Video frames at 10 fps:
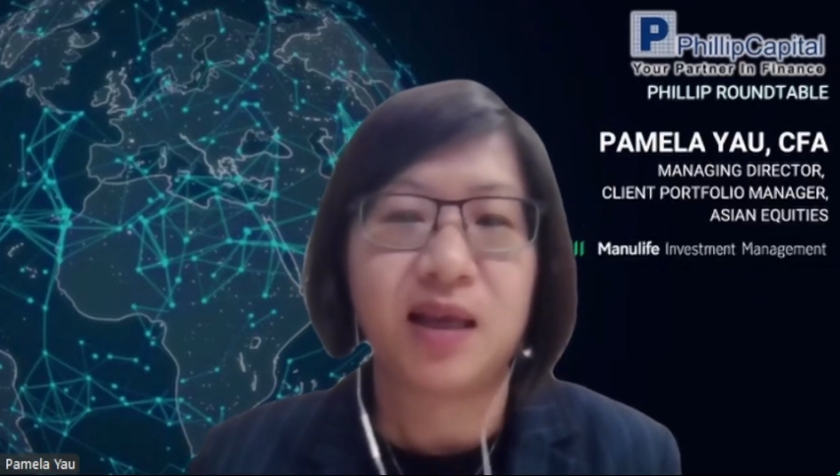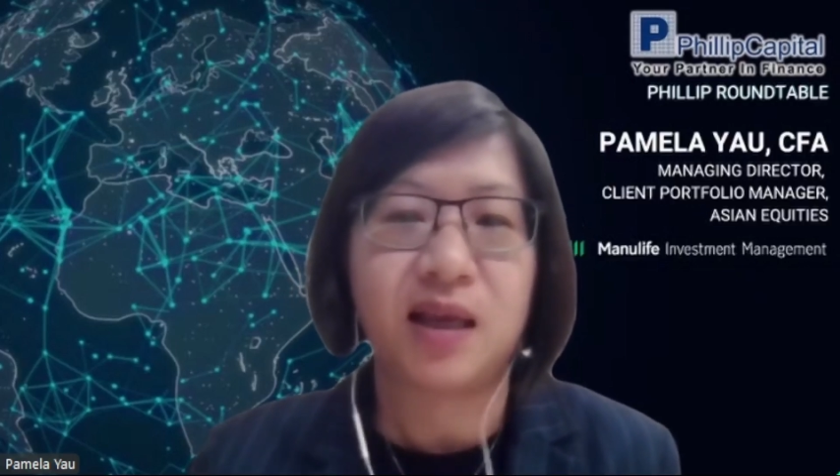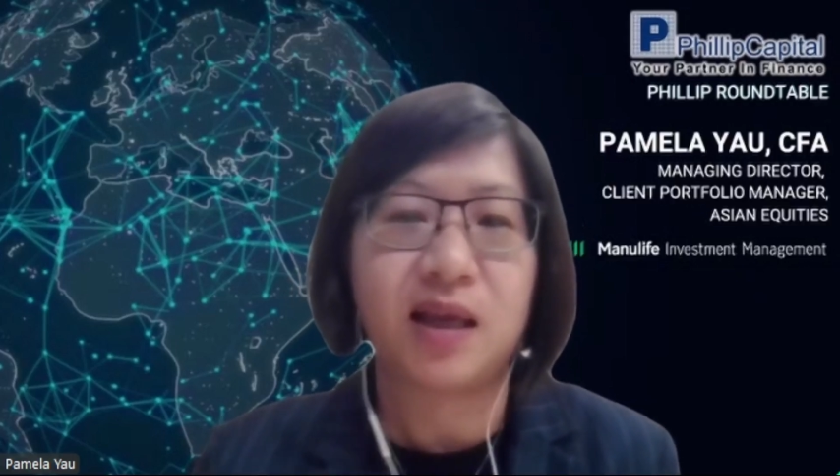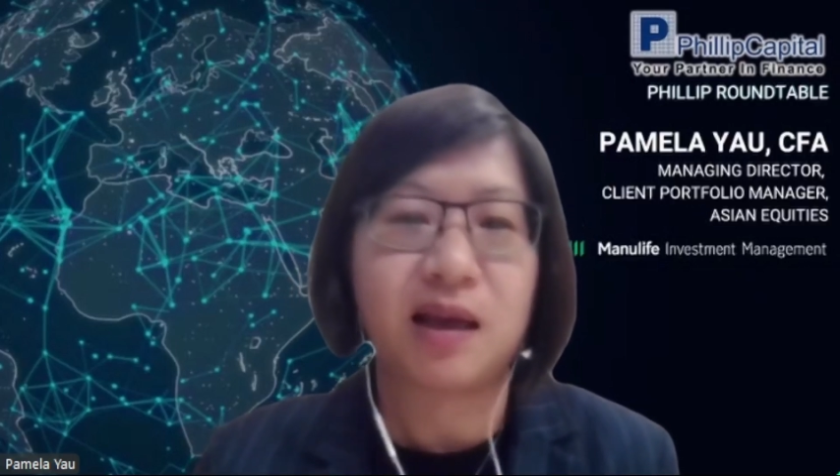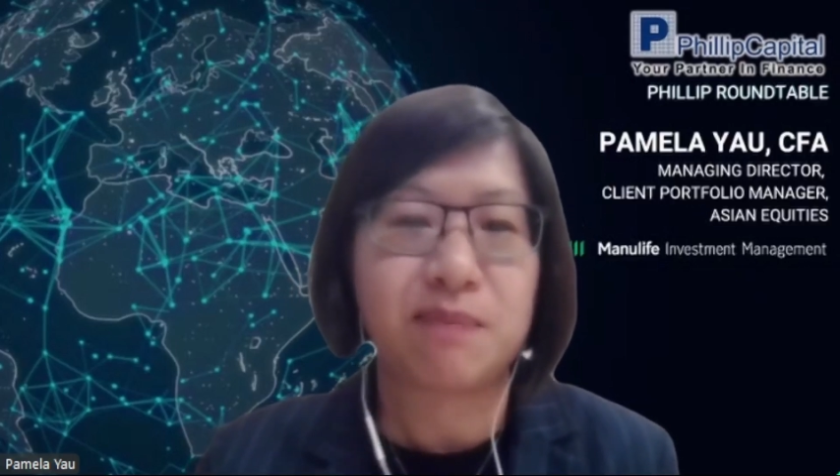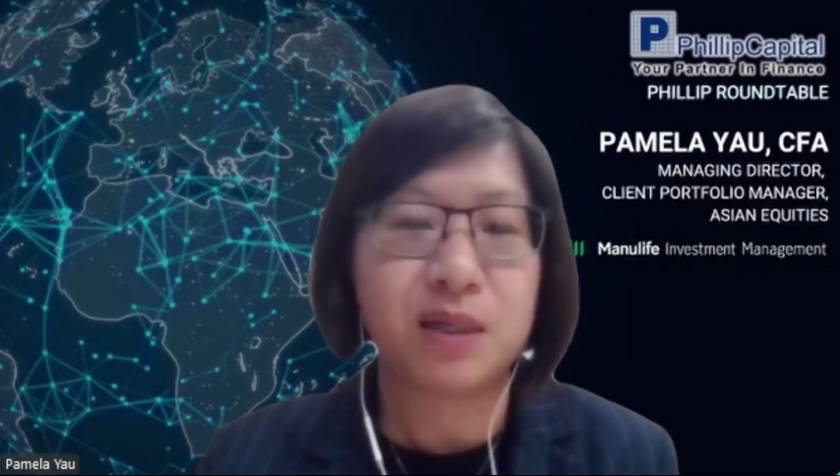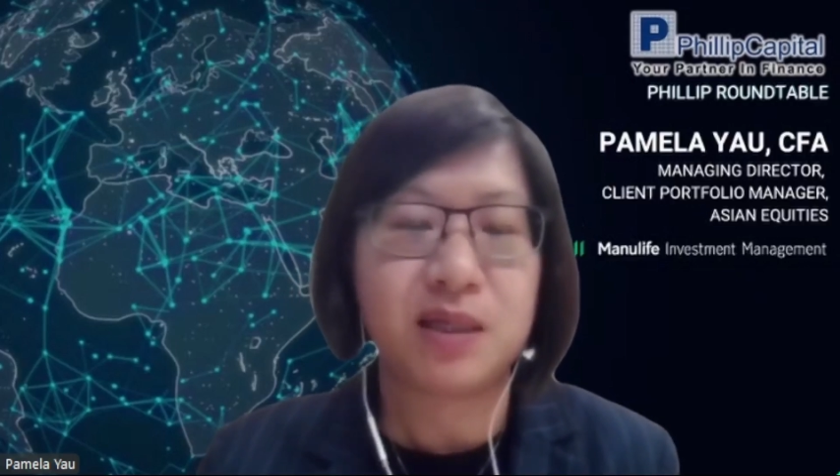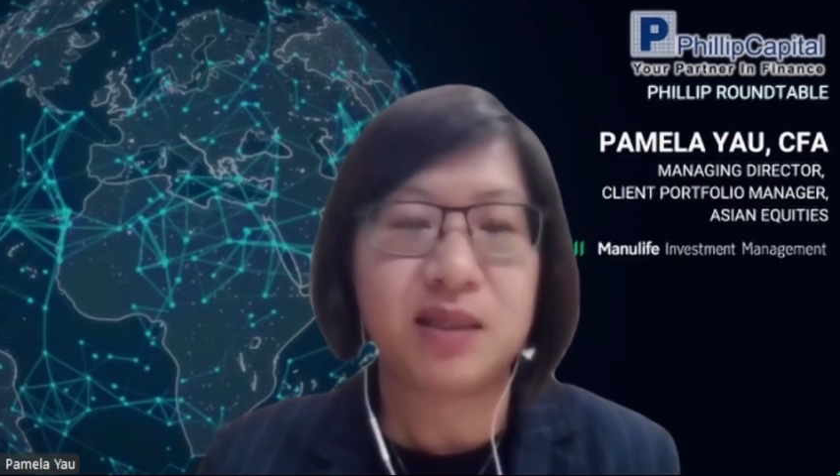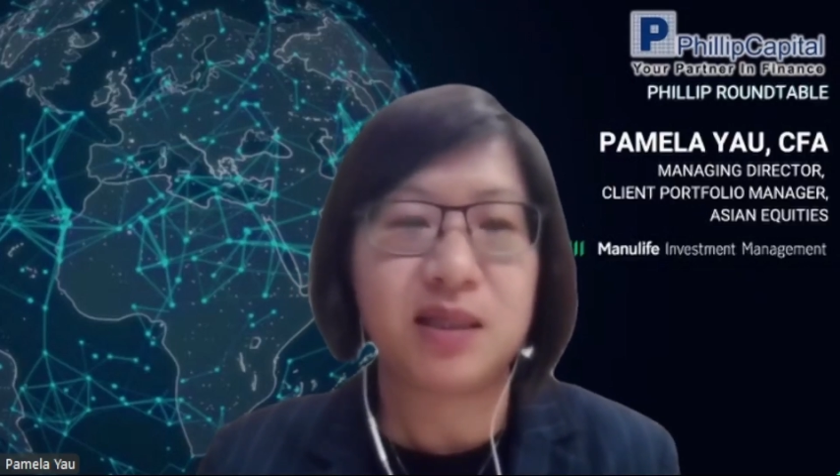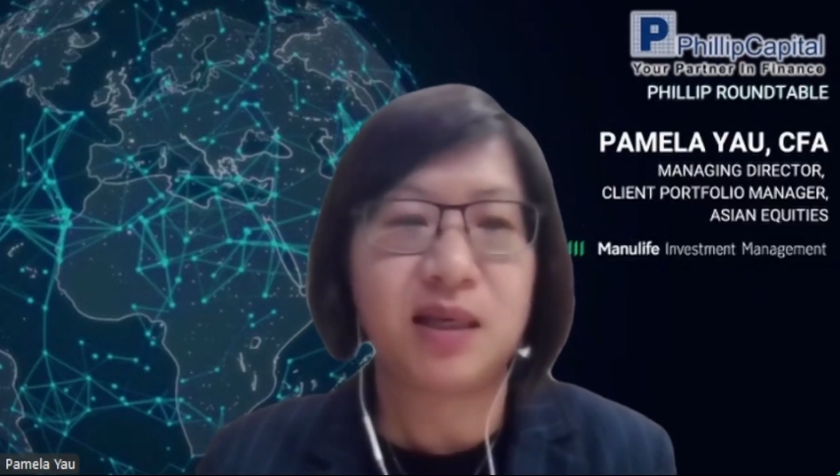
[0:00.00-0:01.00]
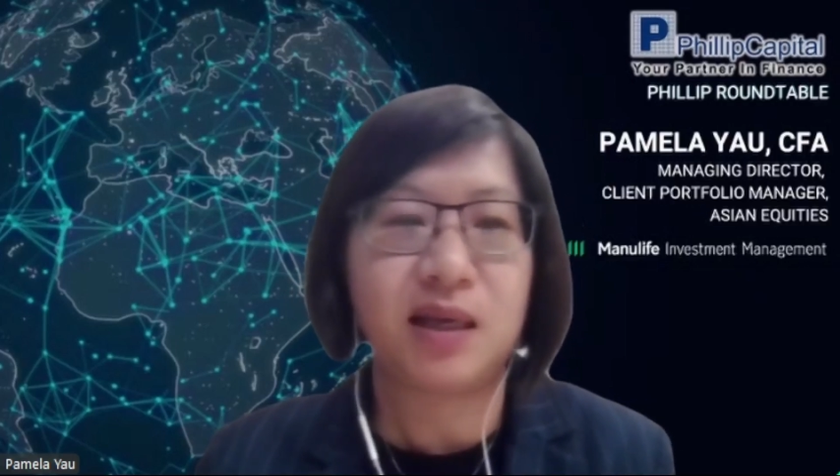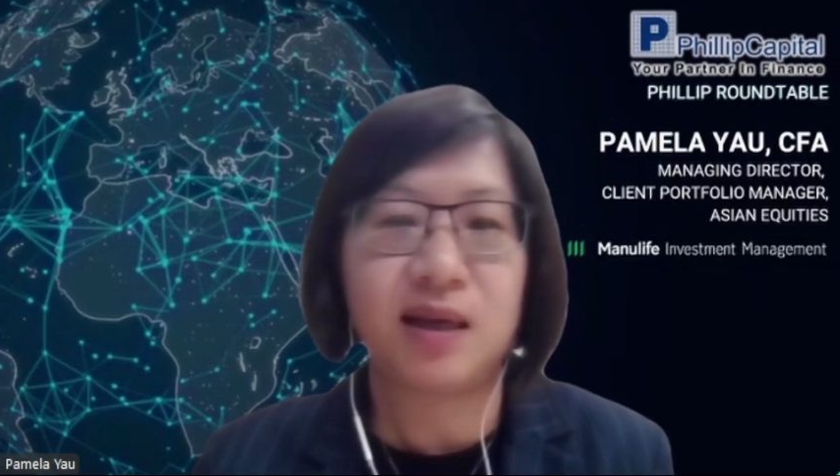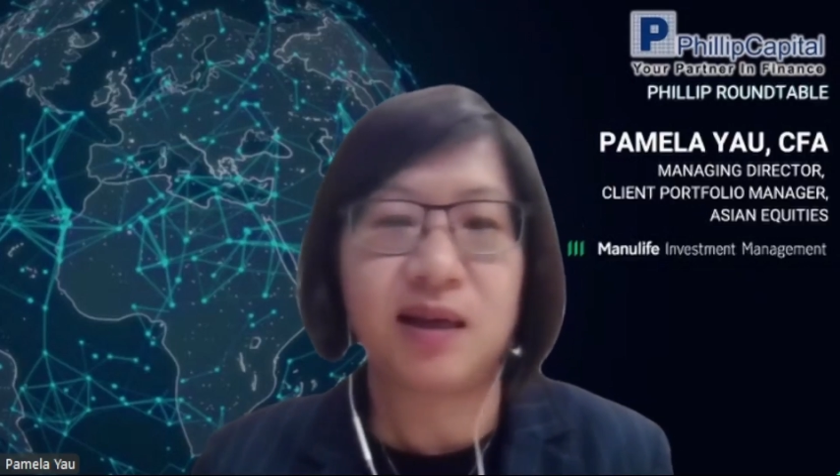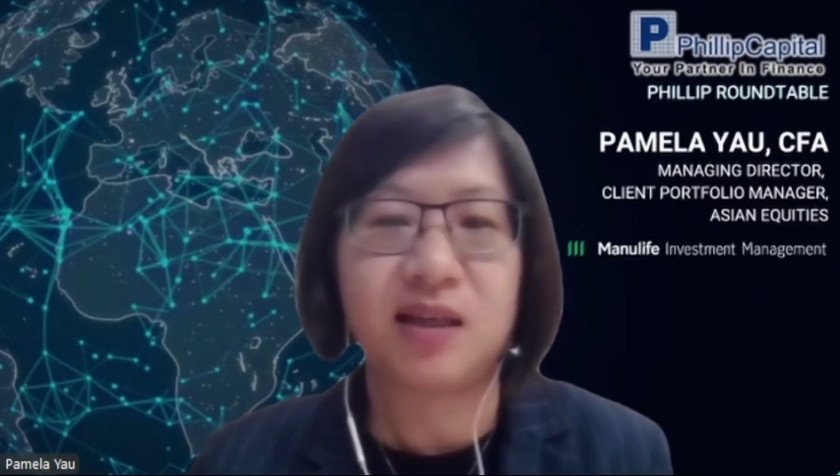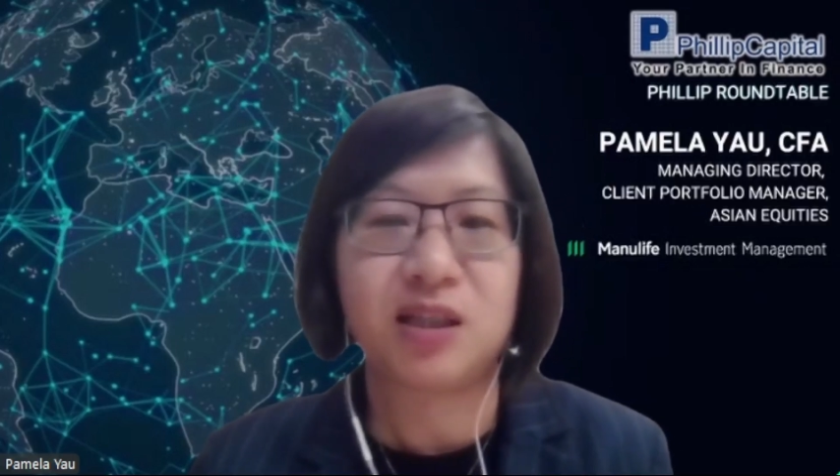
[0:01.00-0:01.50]
AI PC,
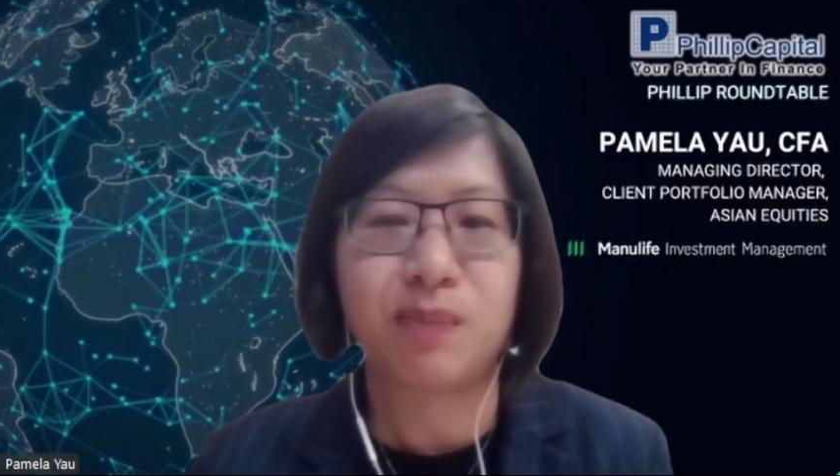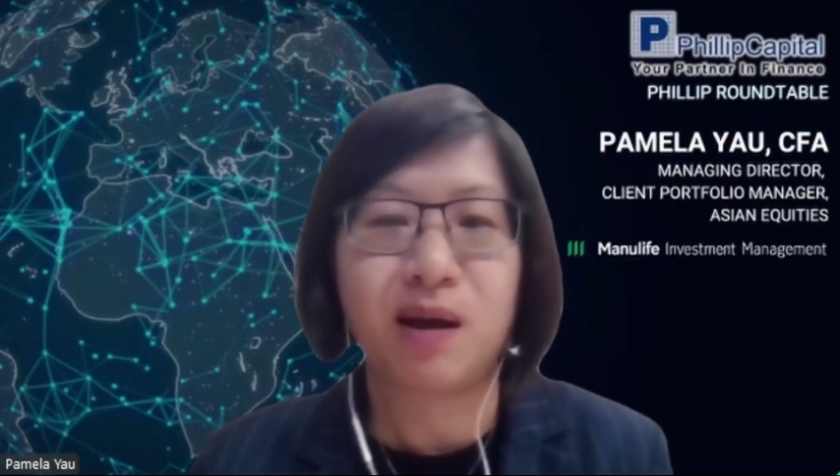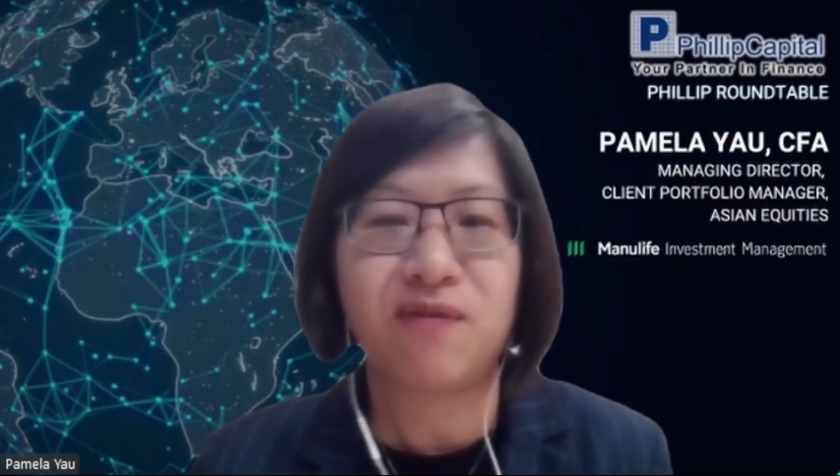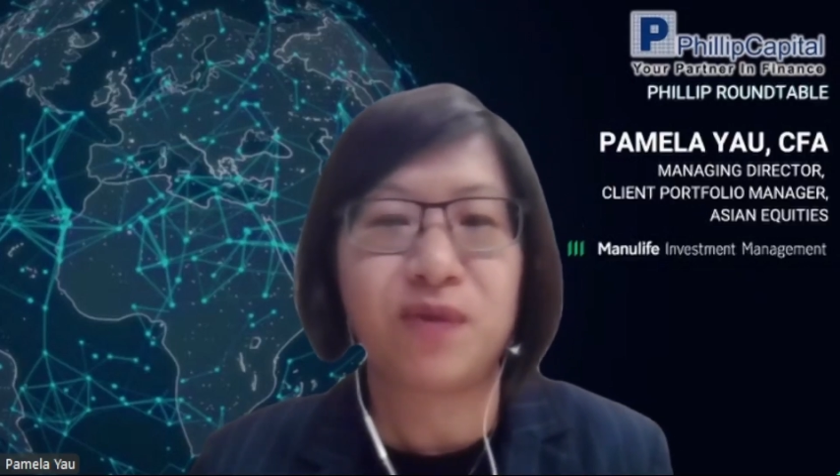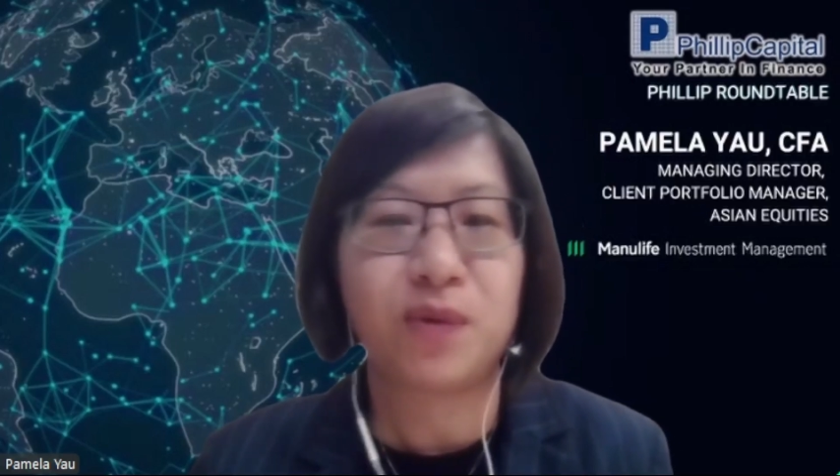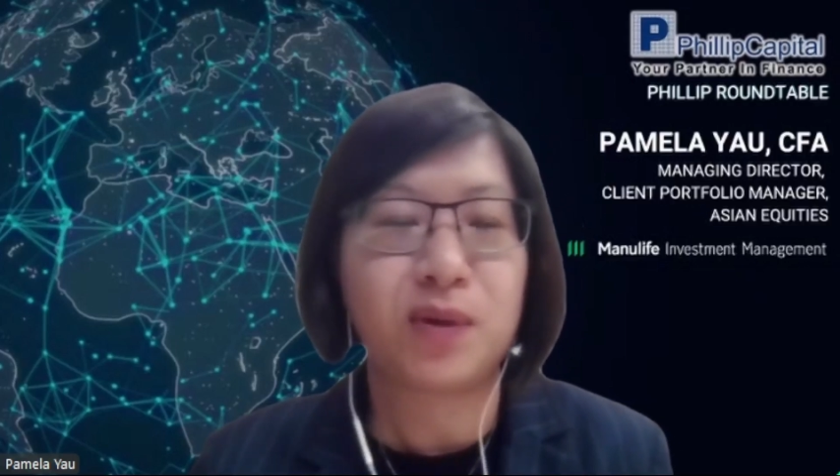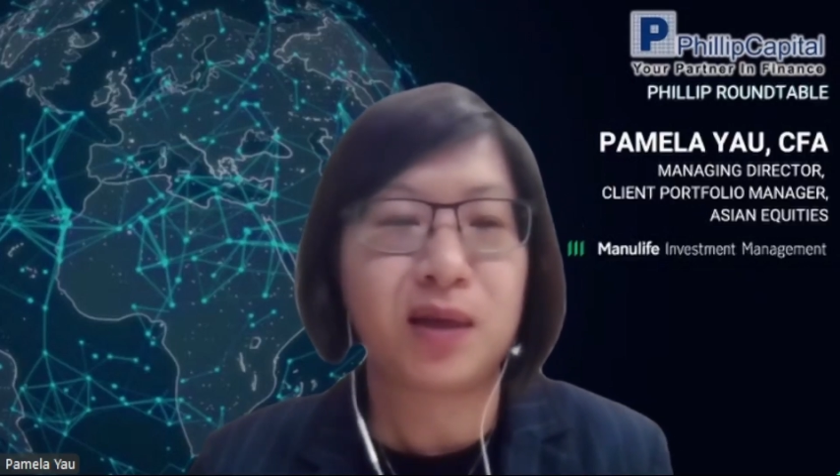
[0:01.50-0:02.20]
AI smartphone,